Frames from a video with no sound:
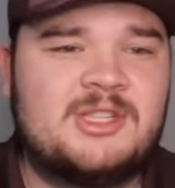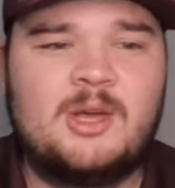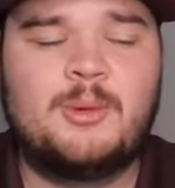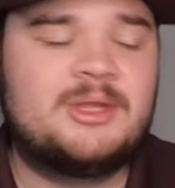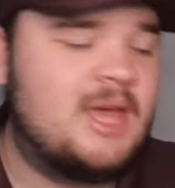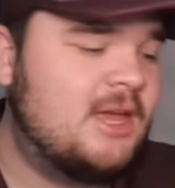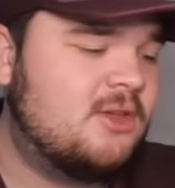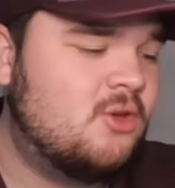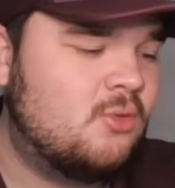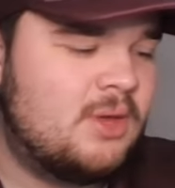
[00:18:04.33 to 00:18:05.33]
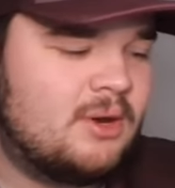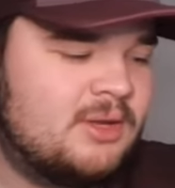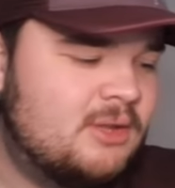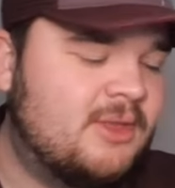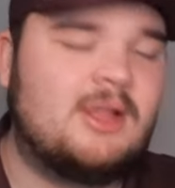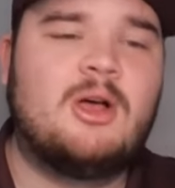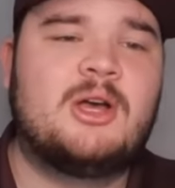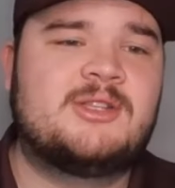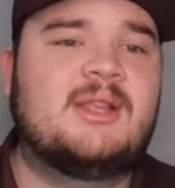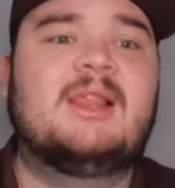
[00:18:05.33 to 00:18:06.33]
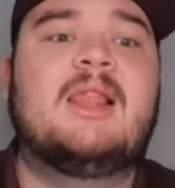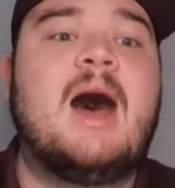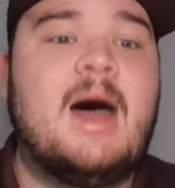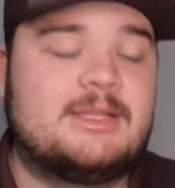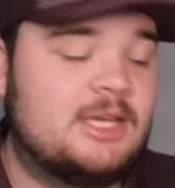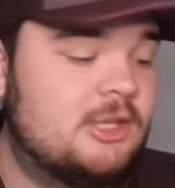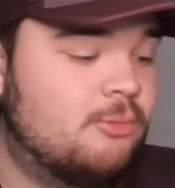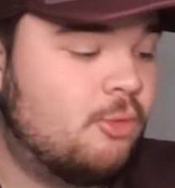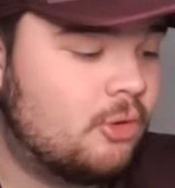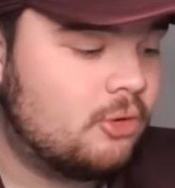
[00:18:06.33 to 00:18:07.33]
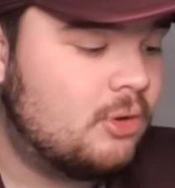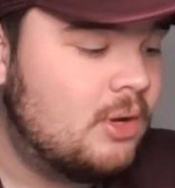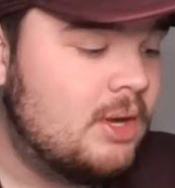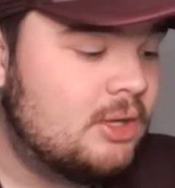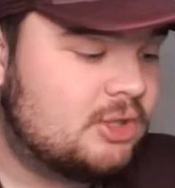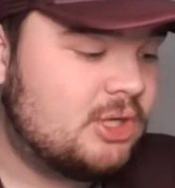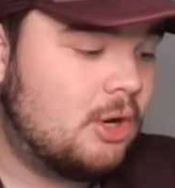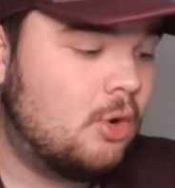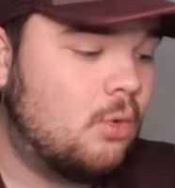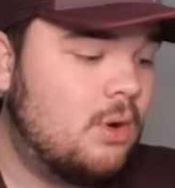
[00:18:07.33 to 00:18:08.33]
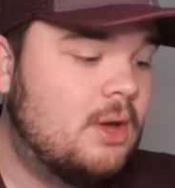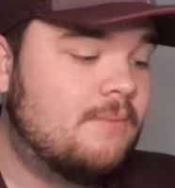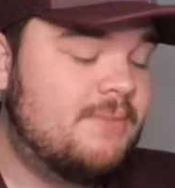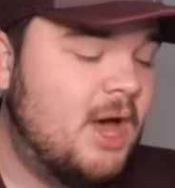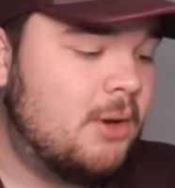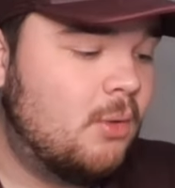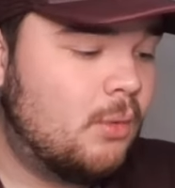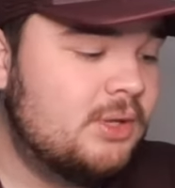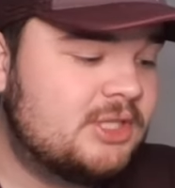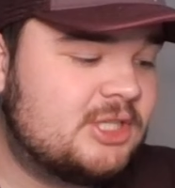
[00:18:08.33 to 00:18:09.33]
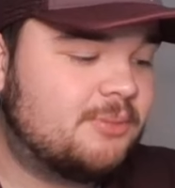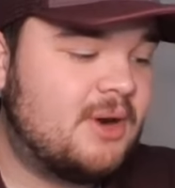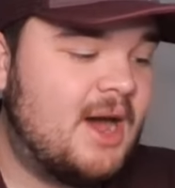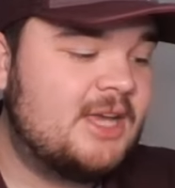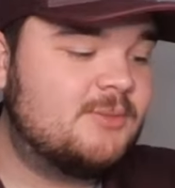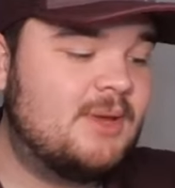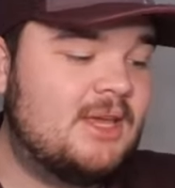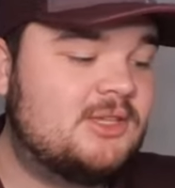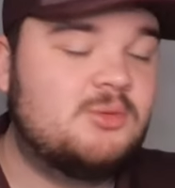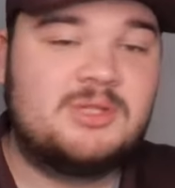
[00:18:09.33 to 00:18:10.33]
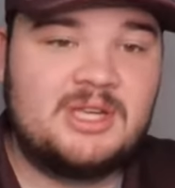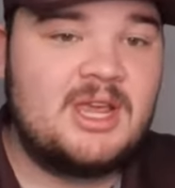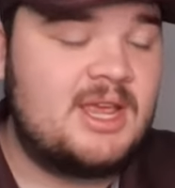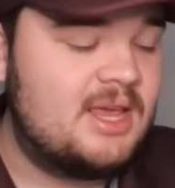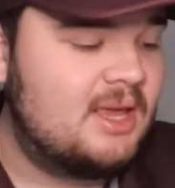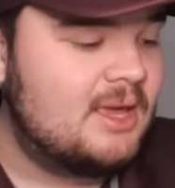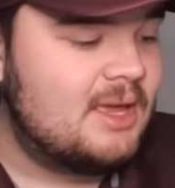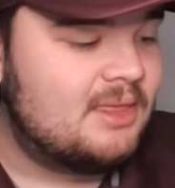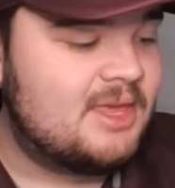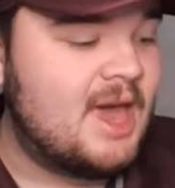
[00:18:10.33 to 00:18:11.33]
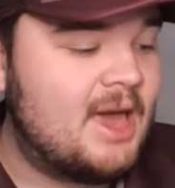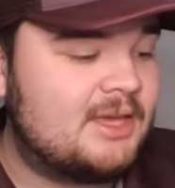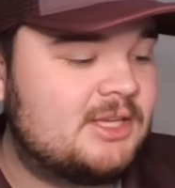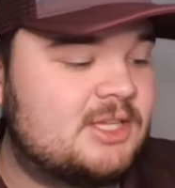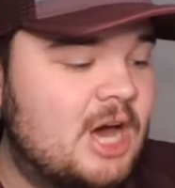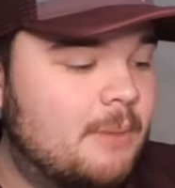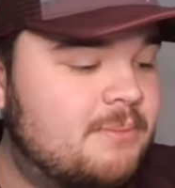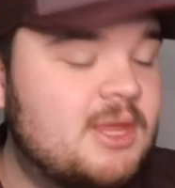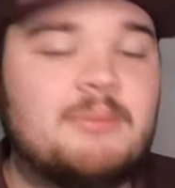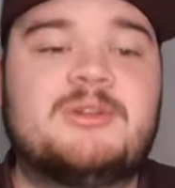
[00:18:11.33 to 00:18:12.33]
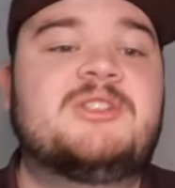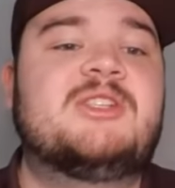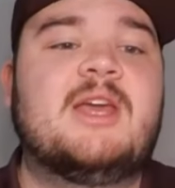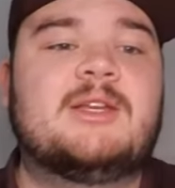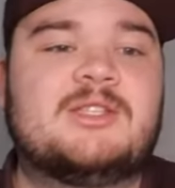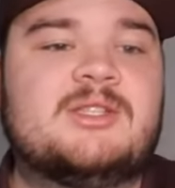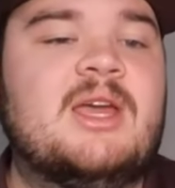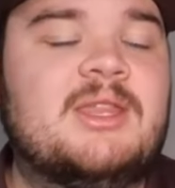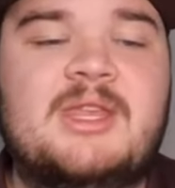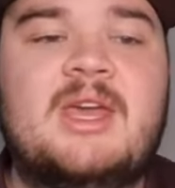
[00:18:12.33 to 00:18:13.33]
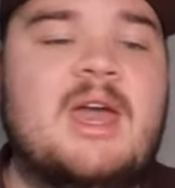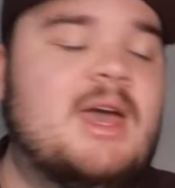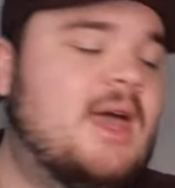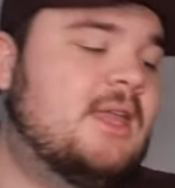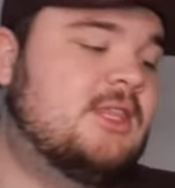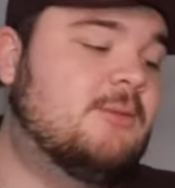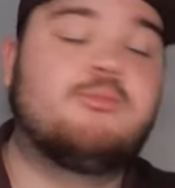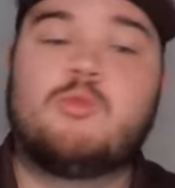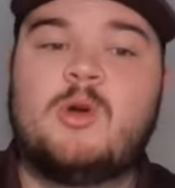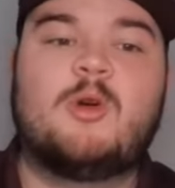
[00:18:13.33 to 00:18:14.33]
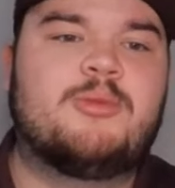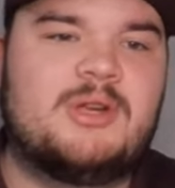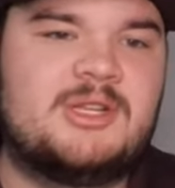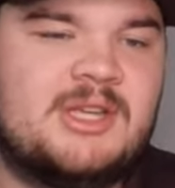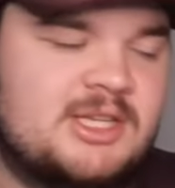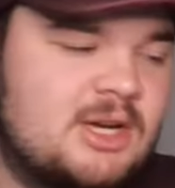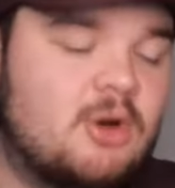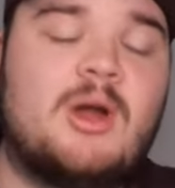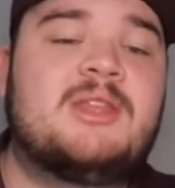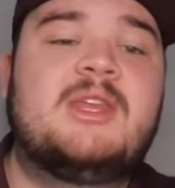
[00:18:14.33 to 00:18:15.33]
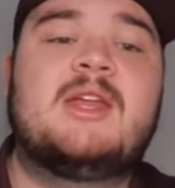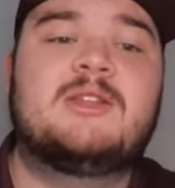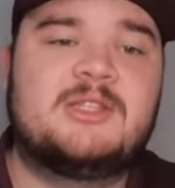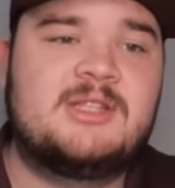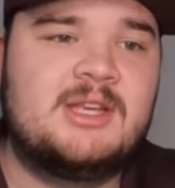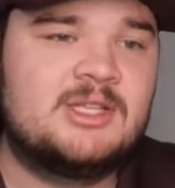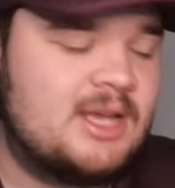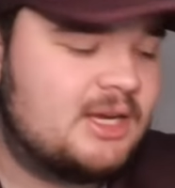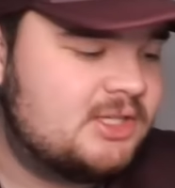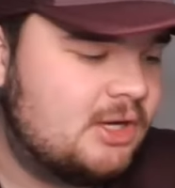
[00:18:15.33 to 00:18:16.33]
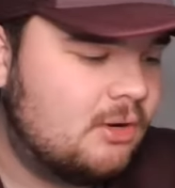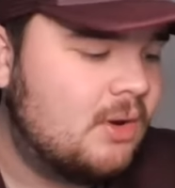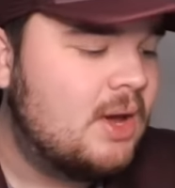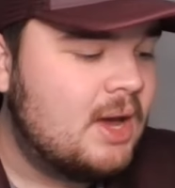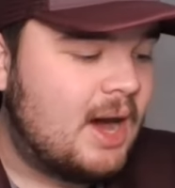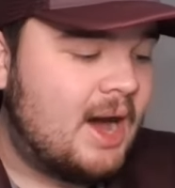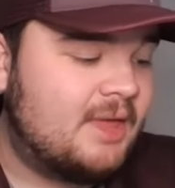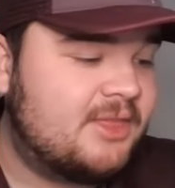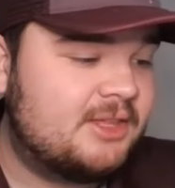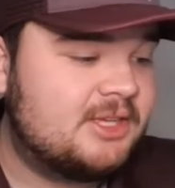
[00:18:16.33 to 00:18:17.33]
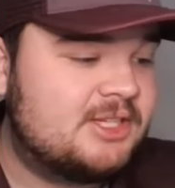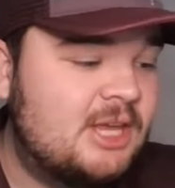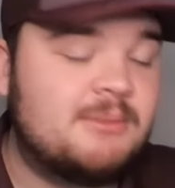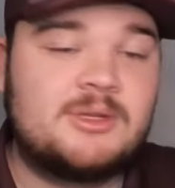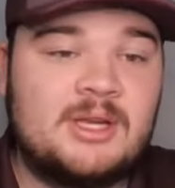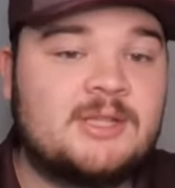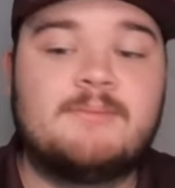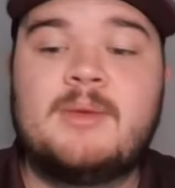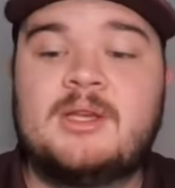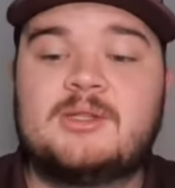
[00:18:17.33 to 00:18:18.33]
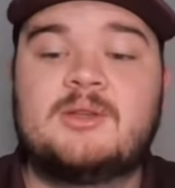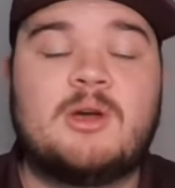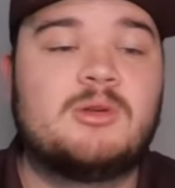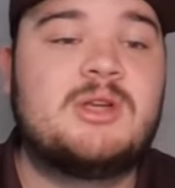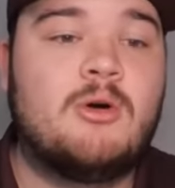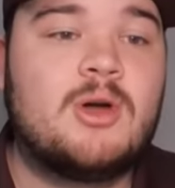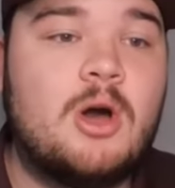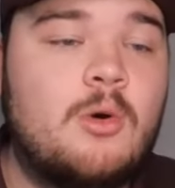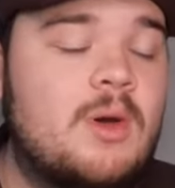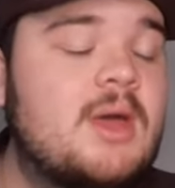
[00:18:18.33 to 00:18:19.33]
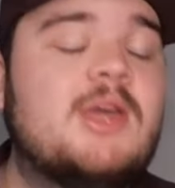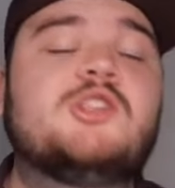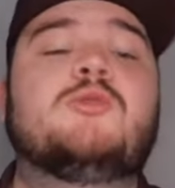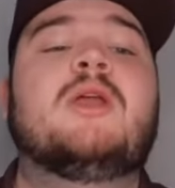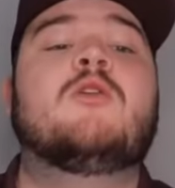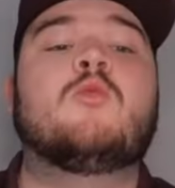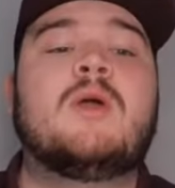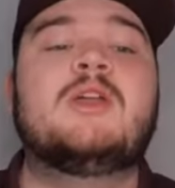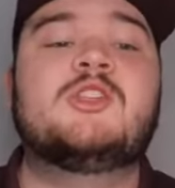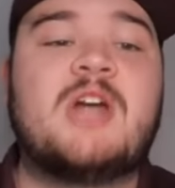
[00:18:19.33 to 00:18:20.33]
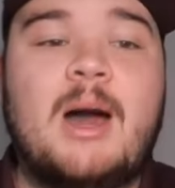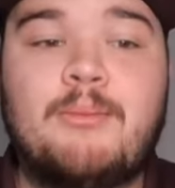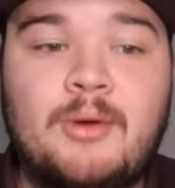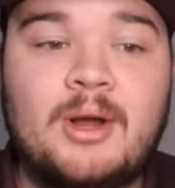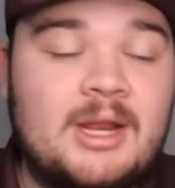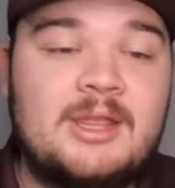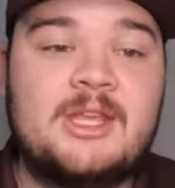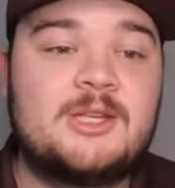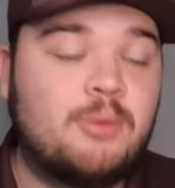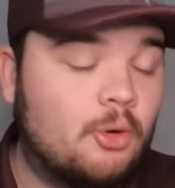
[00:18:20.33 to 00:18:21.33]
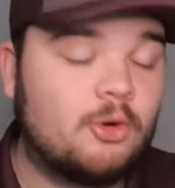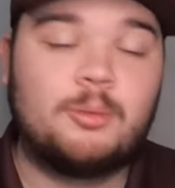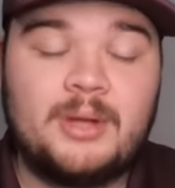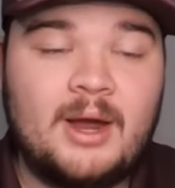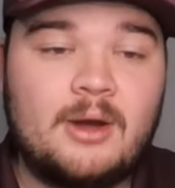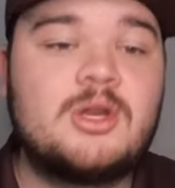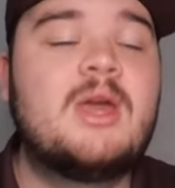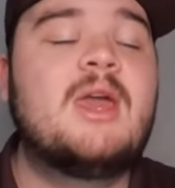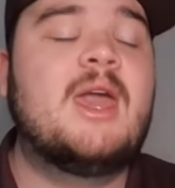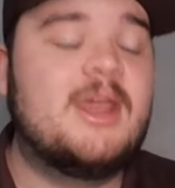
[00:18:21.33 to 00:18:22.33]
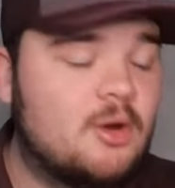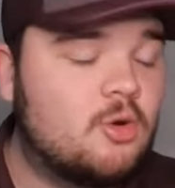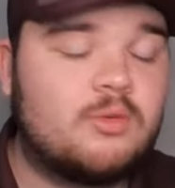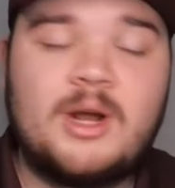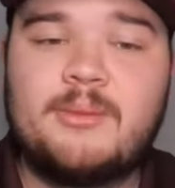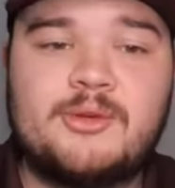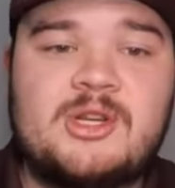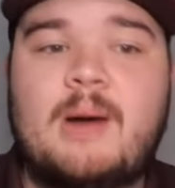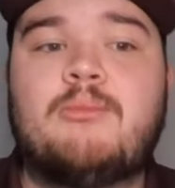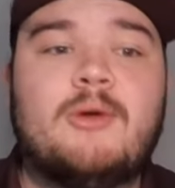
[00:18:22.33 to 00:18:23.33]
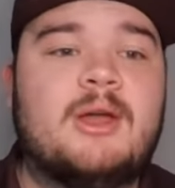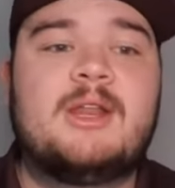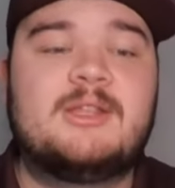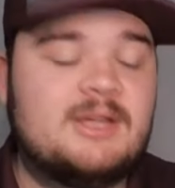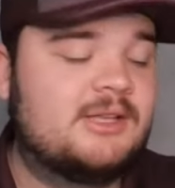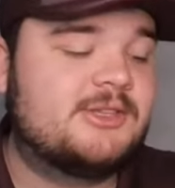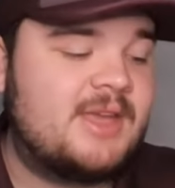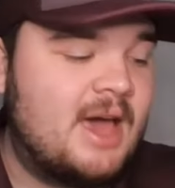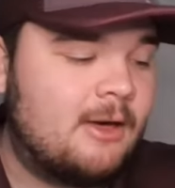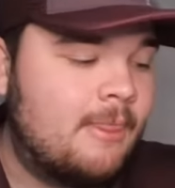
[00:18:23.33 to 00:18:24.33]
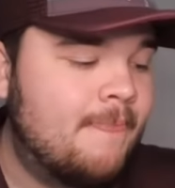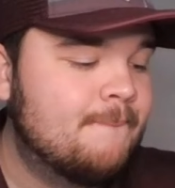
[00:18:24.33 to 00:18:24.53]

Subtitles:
see what they do. They lost a lot in the portal. So, no, it wouldn't surprise me to see the Aggies up number six at the real preseason or at the end of the season next year. I think this team is Coach Elko is doing a great job bringing in these portal players, an incredible job bringing in tons of talent.